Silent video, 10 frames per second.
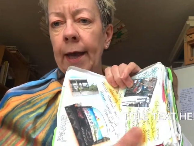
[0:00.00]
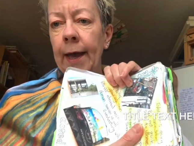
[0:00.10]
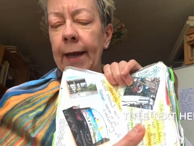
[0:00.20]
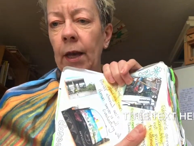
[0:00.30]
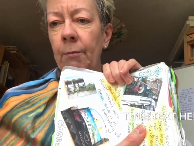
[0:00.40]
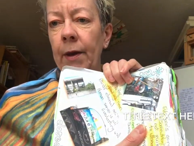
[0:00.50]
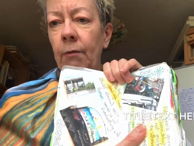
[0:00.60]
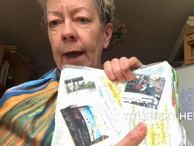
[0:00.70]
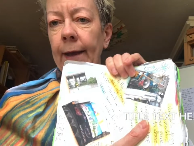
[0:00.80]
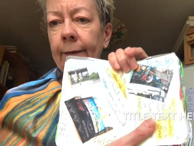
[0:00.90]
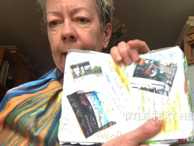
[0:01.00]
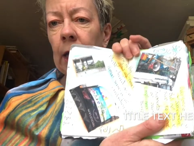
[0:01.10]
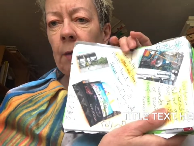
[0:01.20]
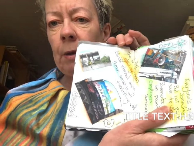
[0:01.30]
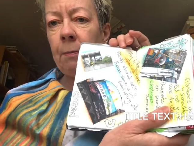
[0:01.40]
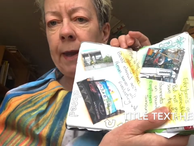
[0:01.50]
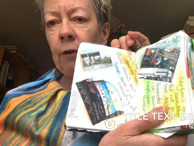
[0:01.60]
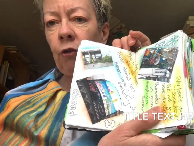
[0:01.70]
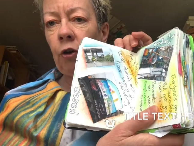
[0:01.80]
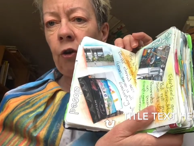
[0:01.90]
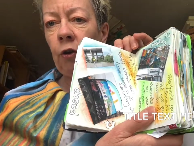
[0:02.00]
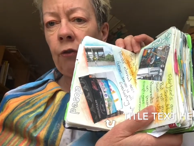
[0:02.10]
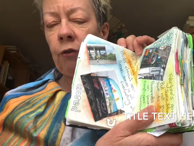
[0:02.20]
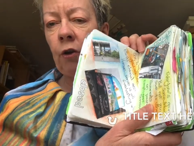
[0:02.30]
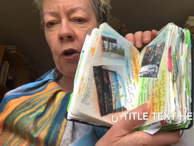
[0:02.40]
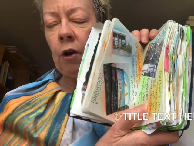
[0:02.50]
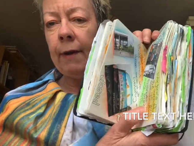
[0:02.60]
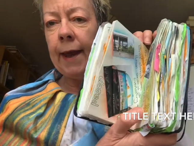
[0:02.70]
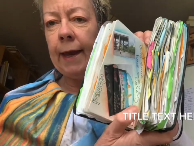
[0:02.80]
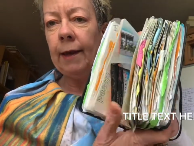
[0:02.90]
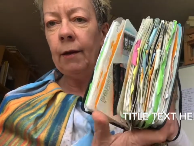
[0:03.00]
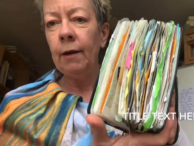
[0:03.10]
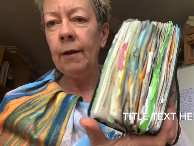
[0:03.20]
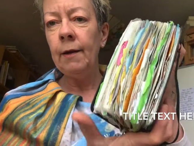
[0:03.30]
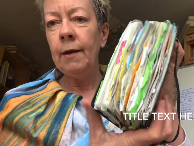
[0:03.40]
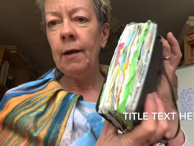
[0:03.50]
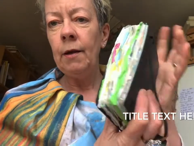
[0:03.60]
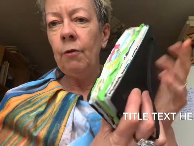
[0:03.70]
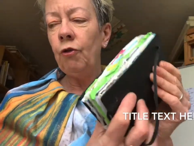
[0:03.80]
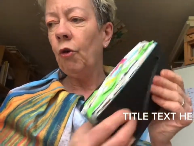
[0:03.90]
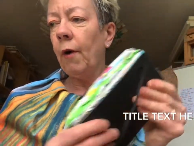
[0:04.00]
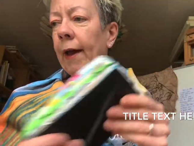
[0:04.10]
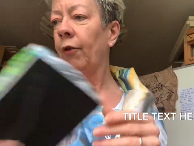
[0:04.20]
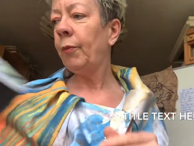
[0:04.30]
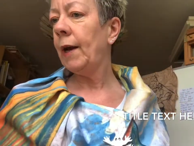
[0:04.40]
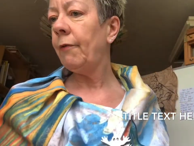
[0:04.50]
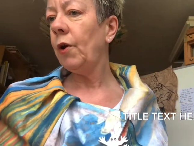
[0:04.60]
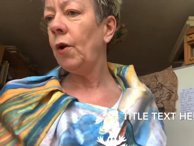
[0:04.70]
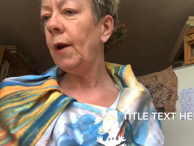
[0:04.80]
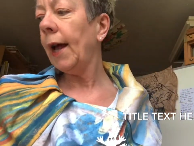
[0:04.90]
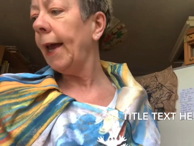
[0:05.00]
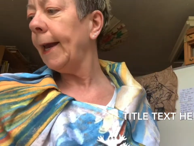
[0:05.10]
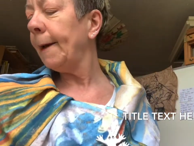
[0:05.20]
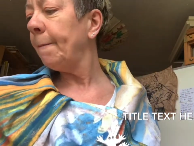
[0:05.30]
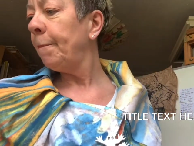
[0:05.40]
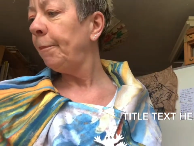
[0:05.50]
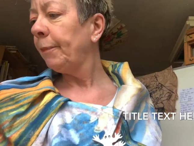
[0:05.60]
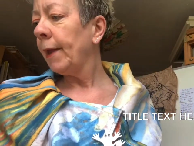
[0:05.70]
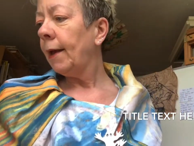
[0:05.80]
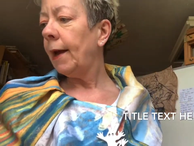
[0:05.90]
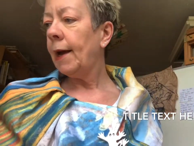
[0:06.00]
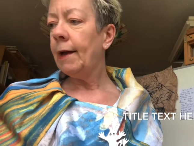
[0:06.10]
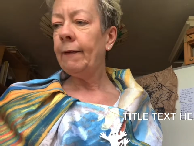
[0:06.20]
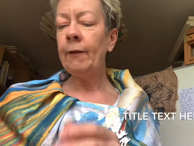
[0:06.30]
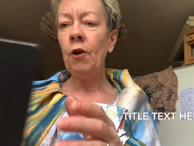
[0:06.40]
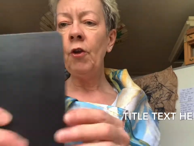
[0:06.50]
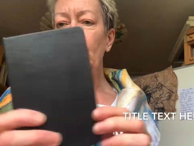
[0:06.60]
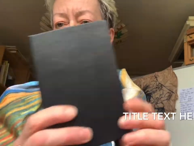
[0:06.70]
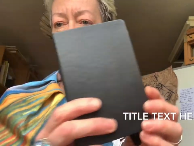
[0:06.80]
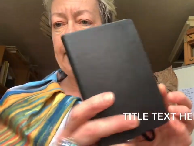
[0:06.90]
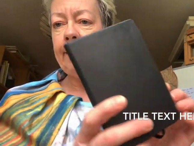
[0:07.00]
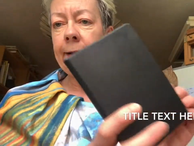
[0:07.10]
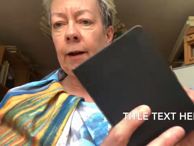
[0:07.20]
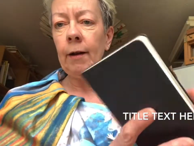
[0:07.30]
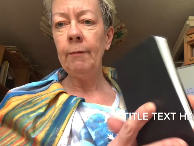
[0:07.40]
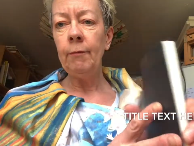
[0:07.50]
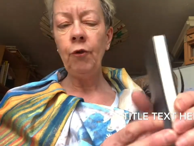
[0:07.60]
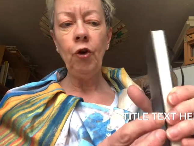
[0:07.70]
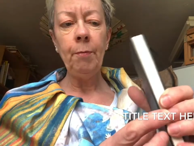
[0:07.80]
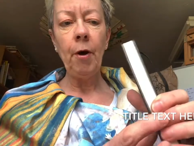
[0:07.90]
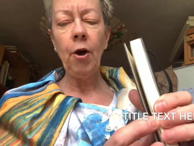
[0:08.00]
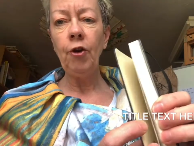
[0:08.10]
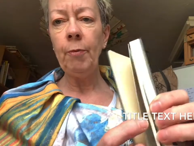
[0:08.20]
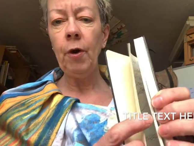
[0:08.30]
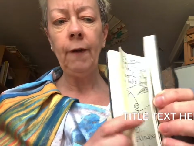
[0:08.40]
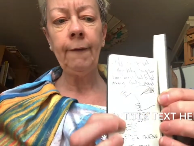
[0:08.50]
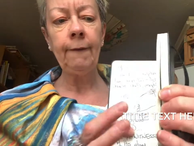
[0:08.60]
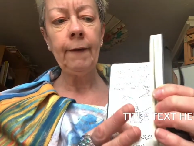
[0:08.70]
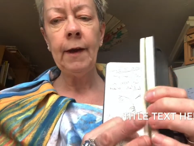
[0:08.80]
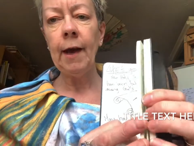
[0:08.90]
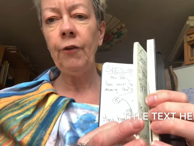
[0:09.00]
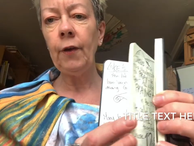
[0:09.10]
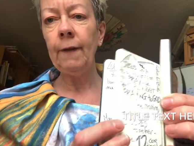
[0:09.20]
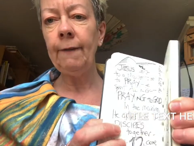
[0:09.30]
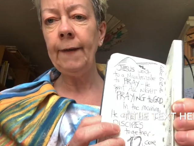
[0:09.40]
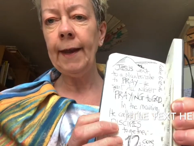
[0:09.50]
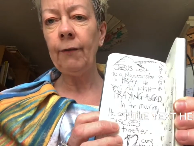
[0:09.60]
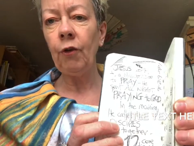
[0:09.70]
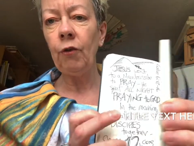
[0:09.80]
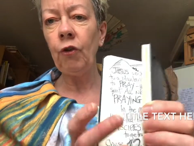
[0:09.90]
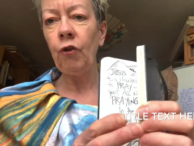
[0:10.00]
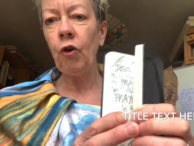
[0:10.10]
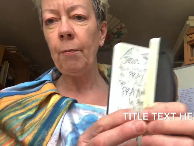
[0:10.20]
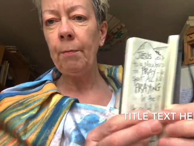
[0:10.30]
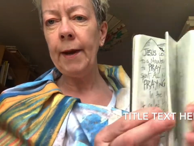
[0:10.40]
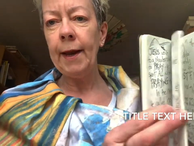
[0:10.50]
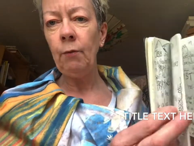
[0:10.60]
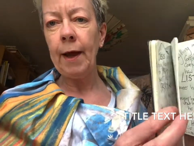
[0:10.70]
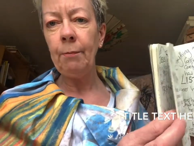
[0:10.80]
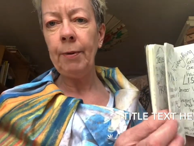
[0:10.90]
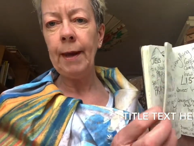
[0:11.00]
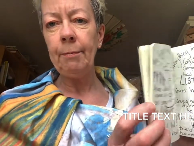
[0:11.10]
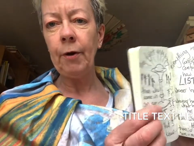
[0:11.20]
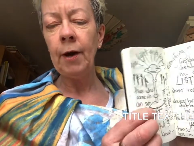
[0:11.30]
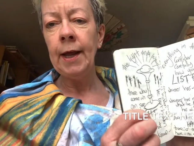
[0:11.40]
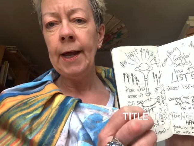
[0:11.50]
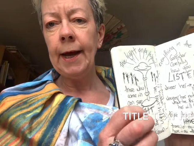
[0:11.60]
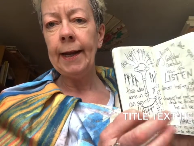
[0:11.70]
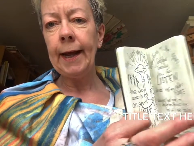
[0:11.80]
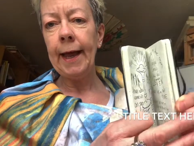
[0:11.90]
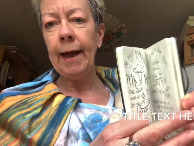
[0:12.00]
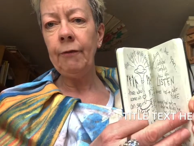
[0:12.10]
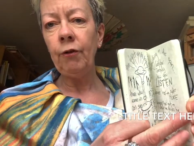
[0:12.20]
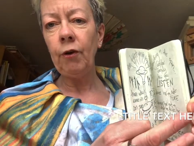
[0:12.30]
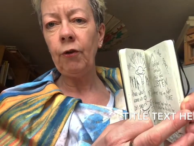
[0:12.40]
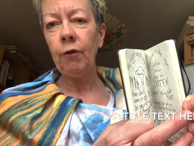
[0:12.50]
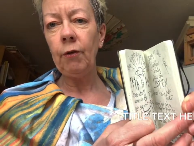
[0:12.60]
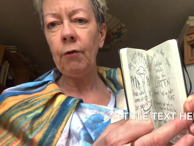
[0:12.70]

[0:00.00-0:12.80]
It can be writing, it can be pictures, colouring, drawings, whatever you like. There's another one of these little £2 books. As you can see, it's just got plain white paper, and I have just